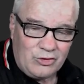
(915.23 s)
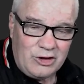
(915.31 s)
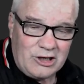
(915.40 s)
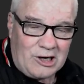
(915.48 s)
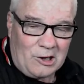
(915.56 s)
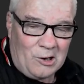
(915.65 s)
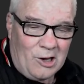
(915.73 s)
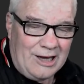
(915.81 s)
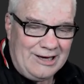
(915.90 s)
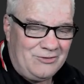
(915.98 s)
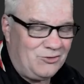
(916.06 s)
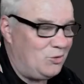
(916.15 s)
to the
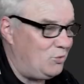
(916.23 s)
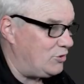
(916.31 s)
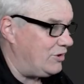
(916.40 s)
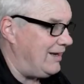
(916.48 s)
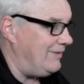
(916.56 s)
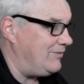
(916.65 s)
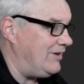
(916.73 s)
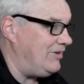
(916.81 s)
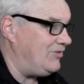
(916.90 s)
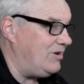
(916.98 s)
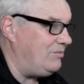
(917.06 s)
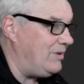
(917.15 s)
client, you wouldn't have
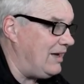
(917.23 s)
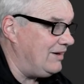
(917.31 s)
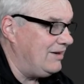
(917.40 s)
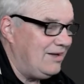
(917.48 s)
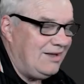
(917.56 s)
these in, but